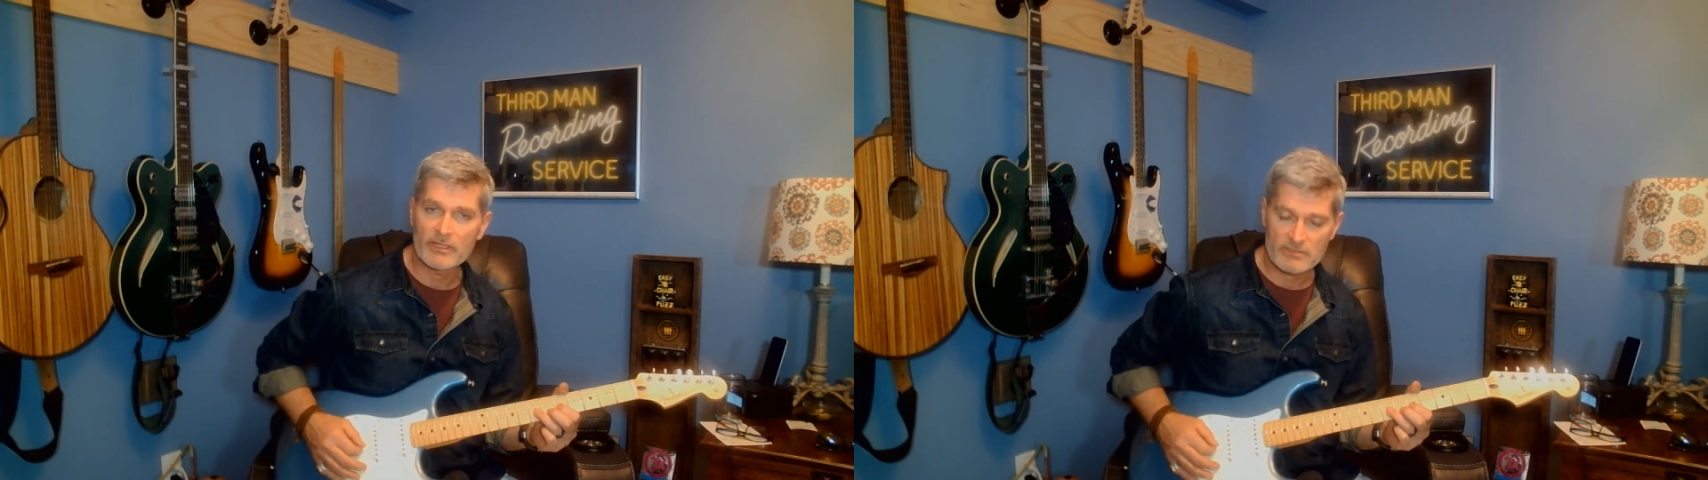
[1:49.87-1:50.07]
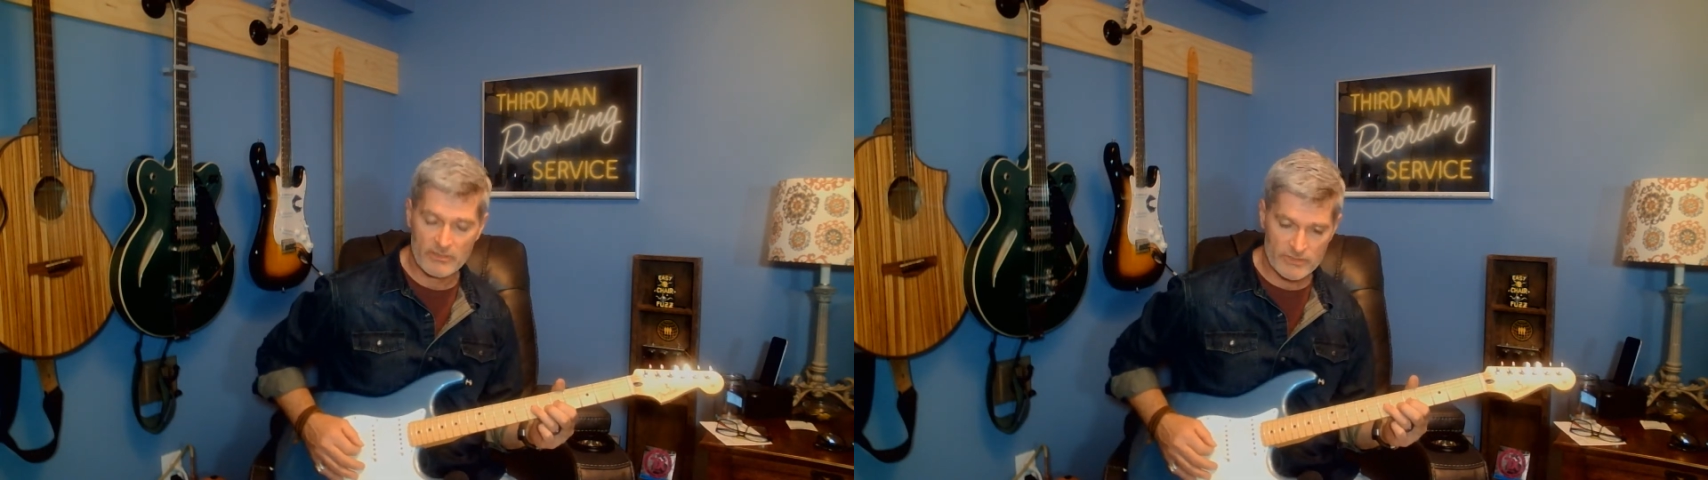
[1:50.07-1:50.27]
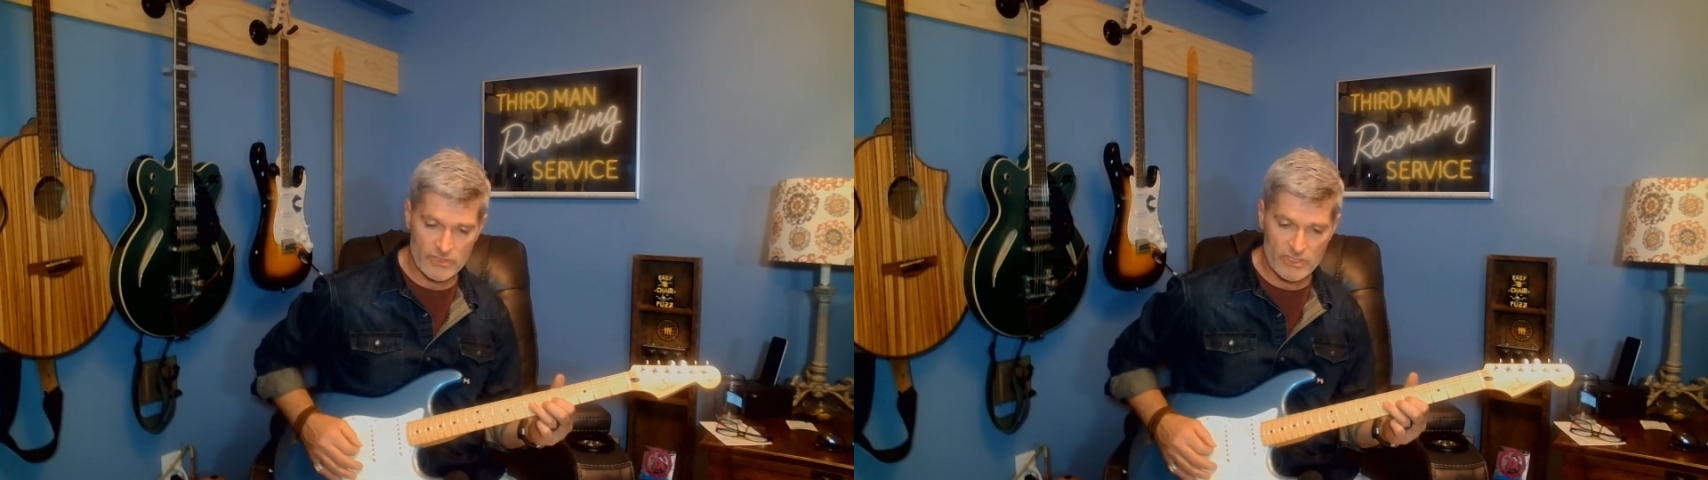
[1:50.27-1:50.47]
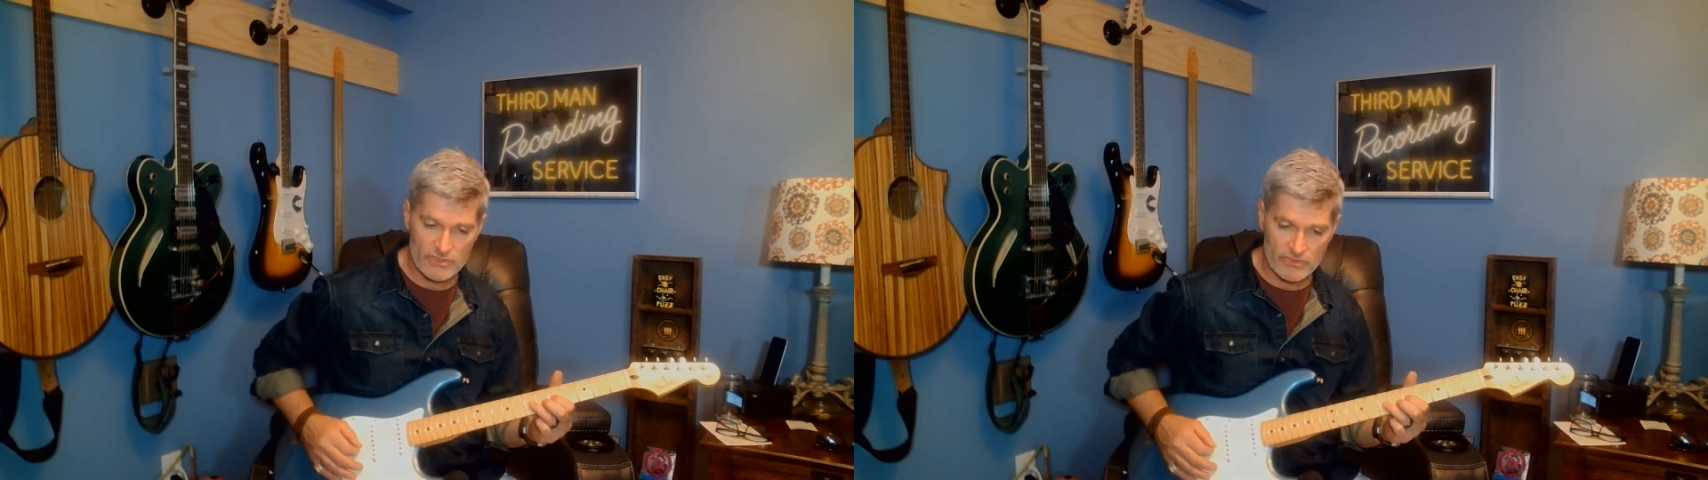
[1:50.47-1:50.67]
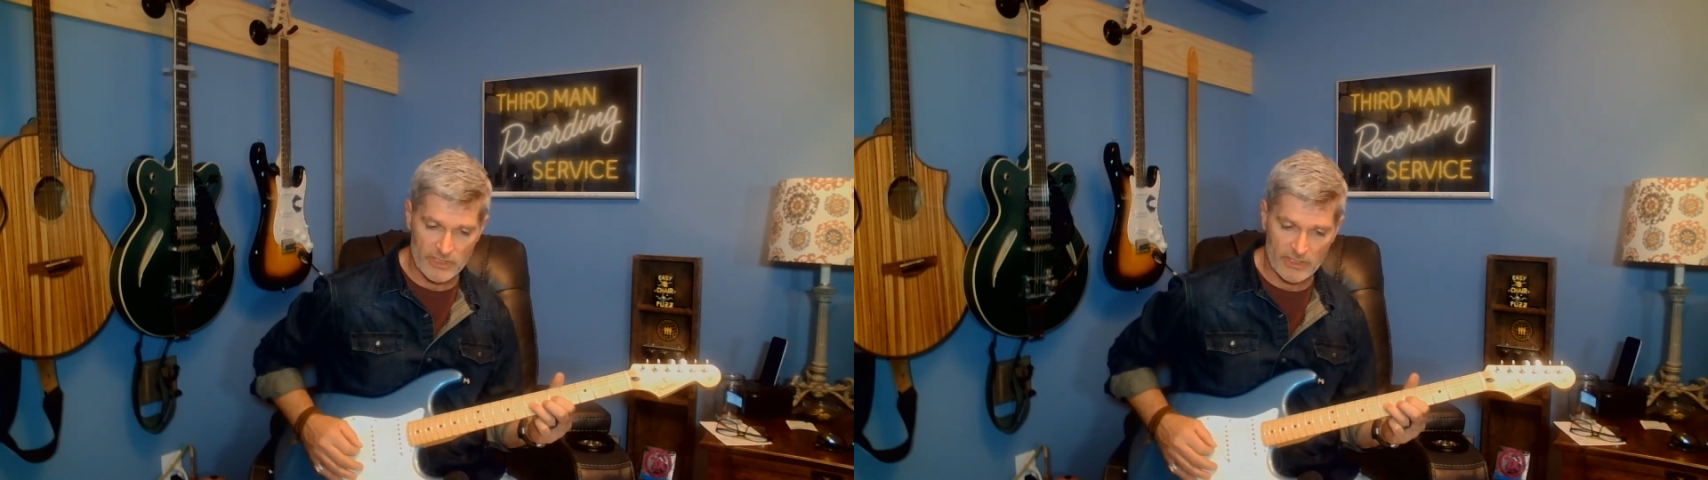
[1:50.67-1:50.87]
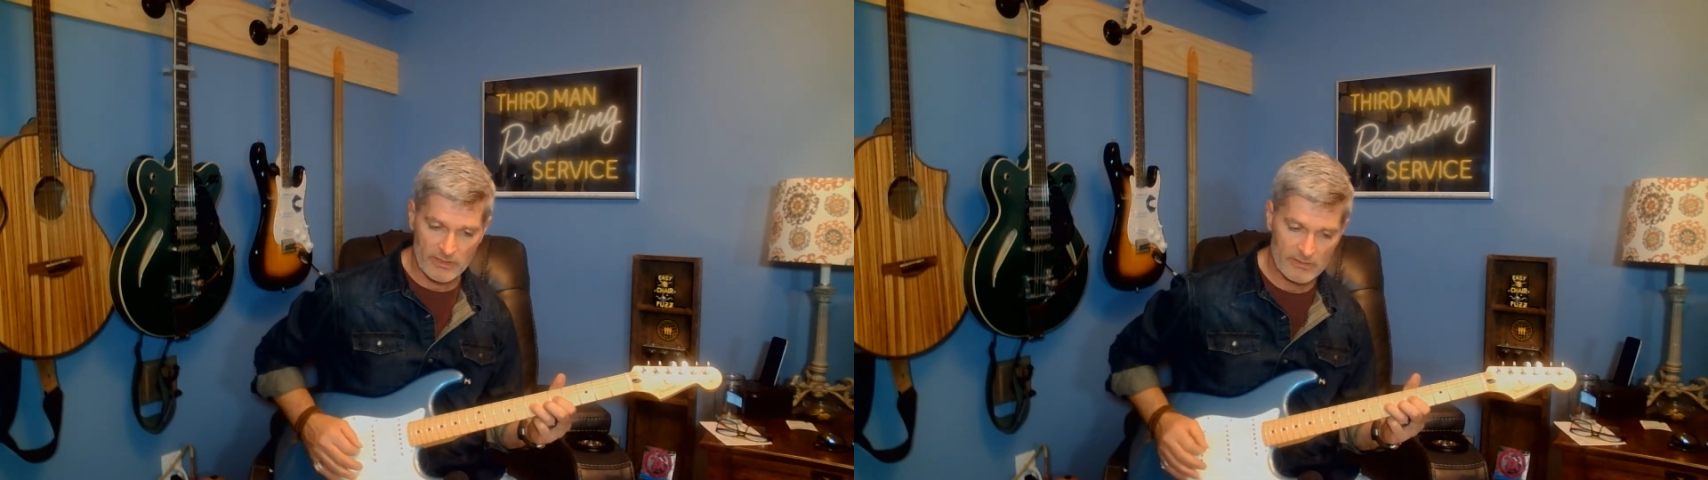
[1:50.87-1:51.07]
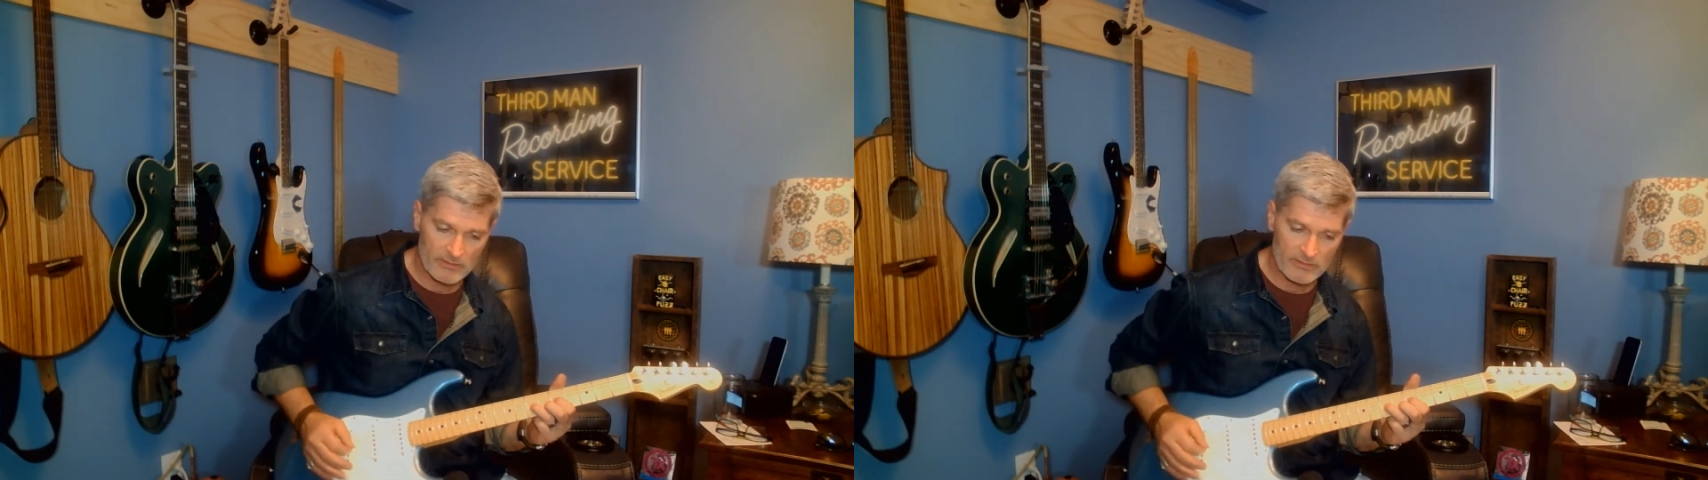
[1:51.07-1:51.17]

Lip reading: That's on the G string.